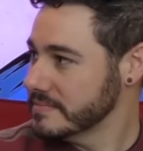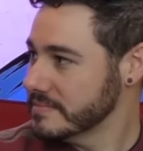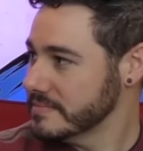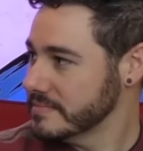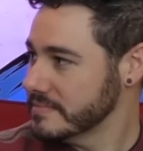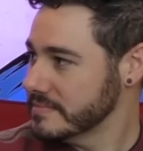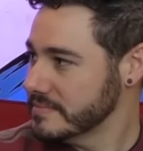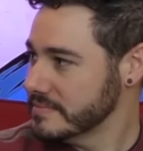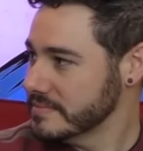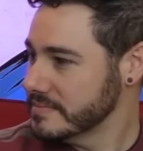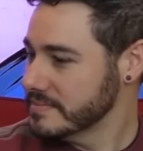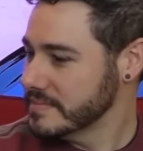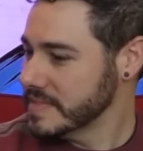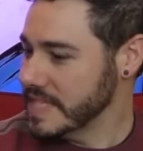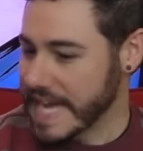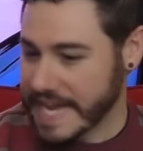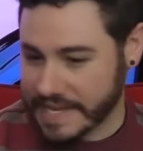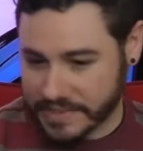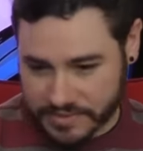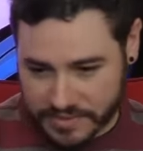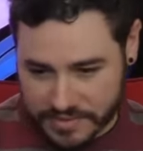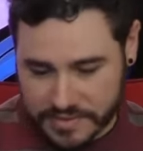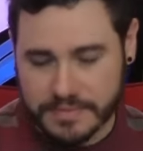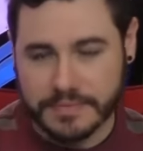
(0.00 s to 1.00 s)

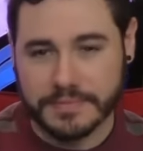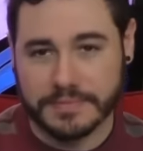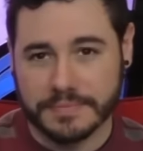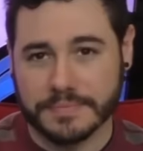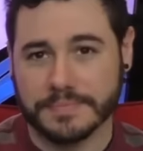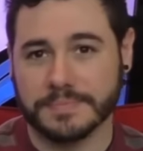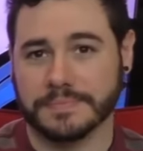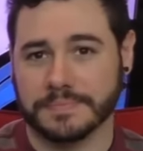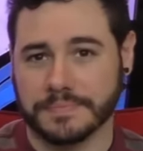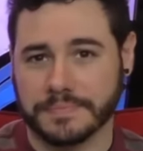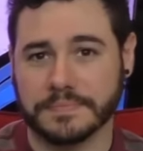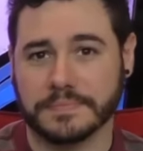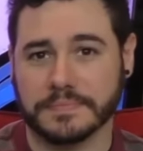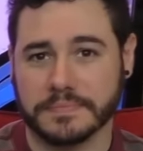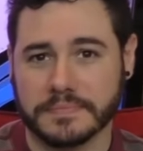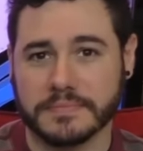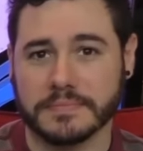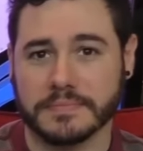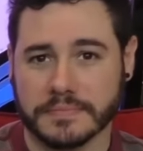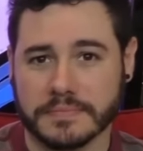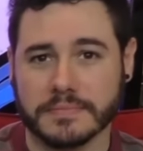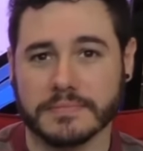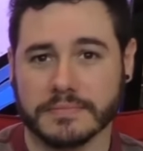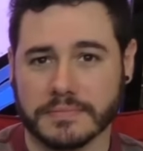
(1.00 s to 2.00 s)

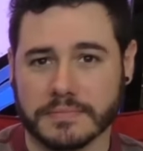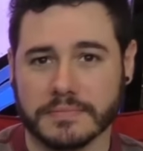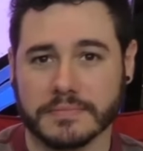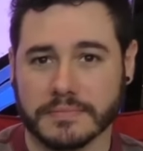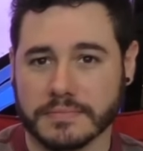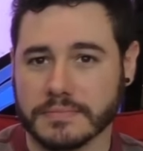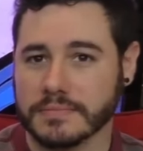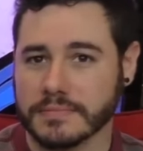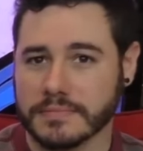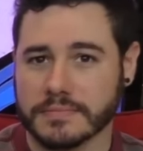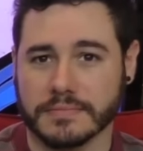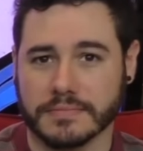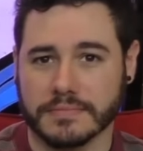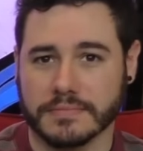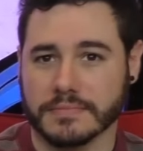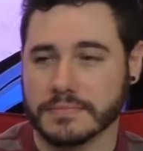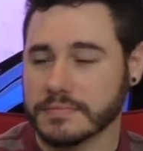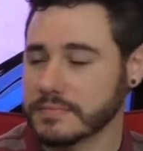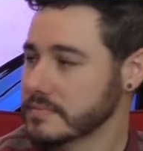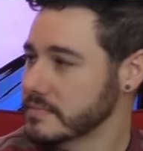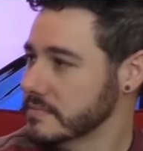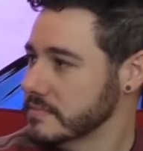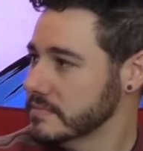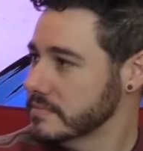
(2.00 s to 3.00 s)

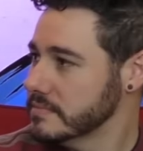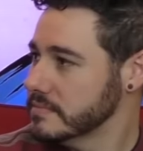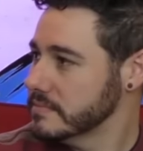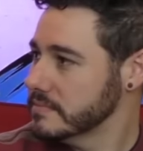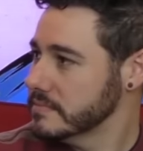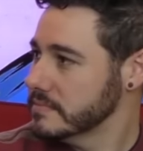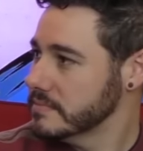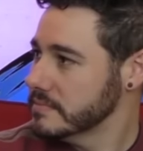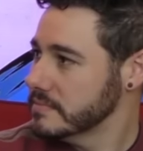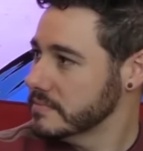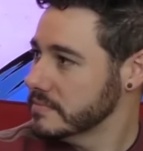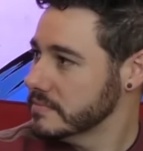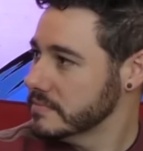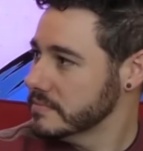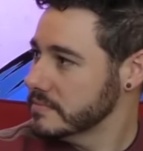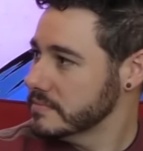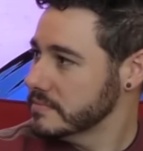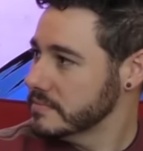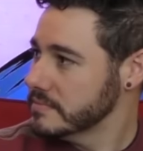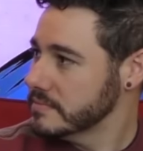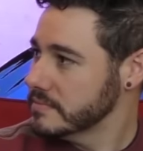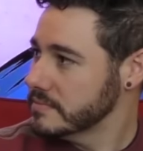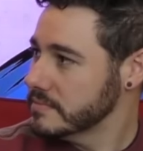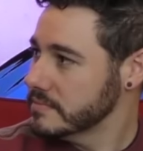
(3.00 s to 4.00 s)

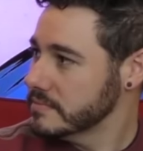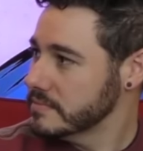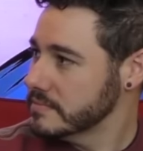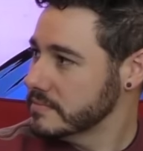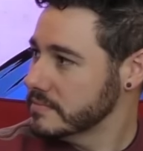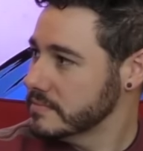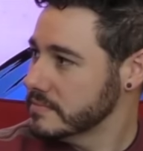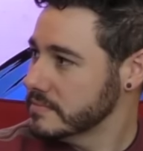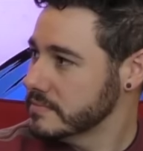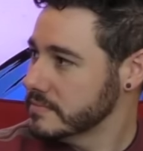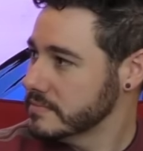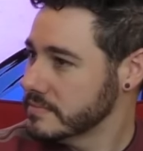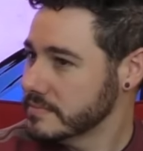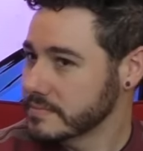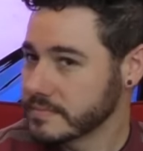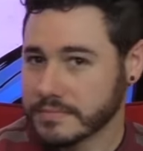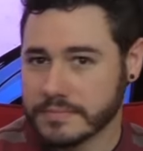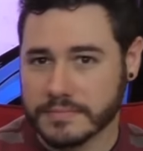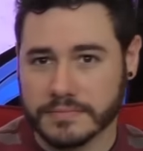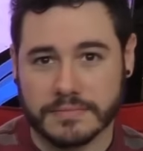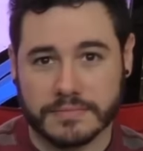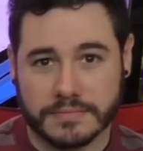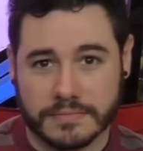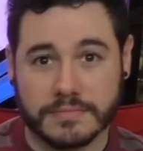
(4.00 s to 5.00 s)

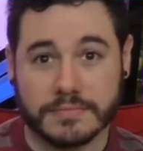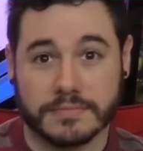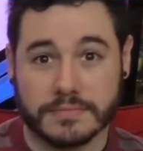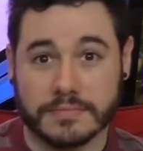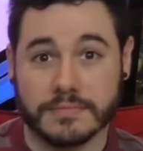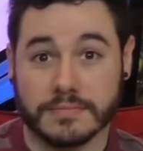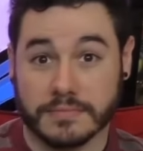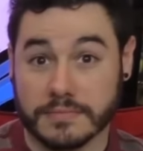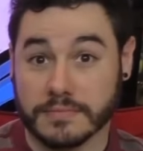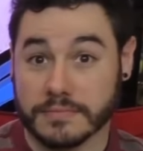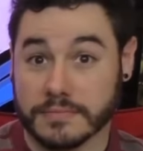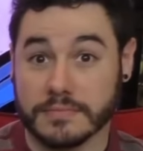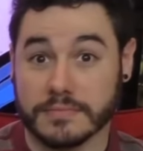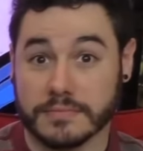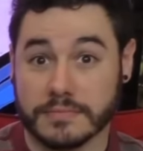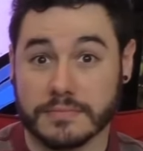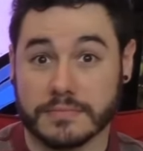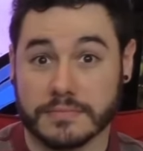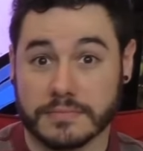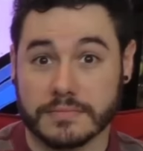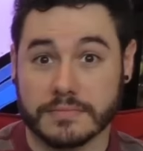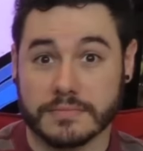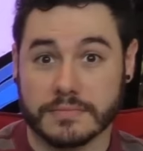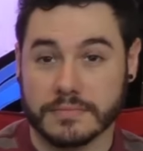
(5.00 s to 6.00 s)

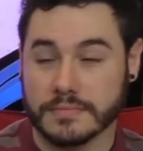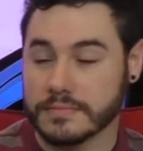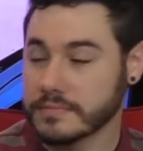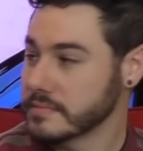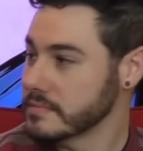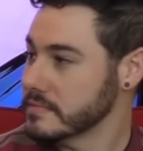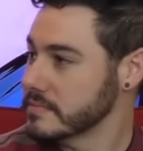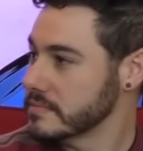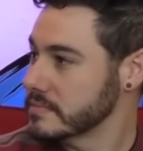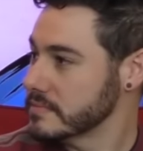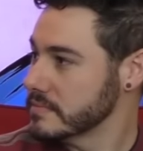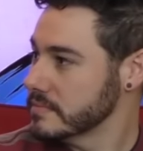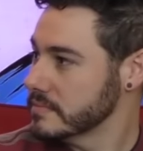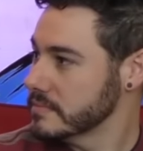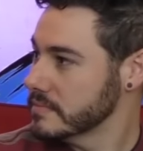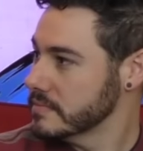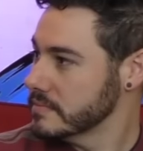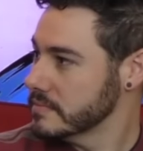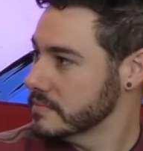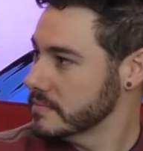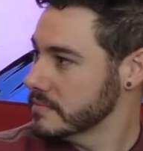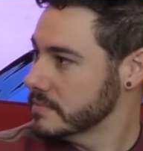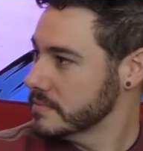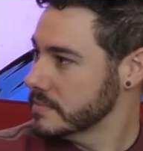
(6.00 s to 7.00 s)

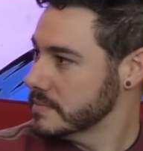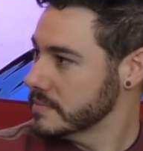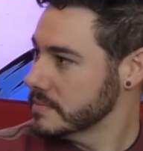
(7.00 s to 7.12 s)
No words are spoken by the person on screen.